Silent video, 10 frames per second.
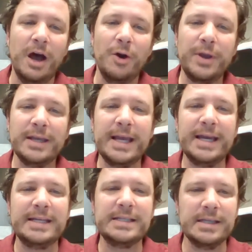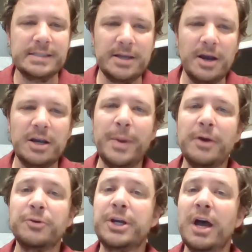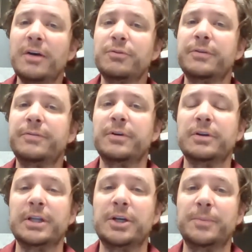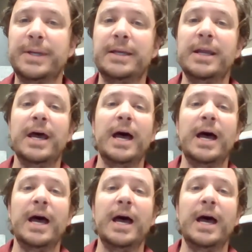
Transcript: Okay, ladies, let's talk about recovery for a little bit.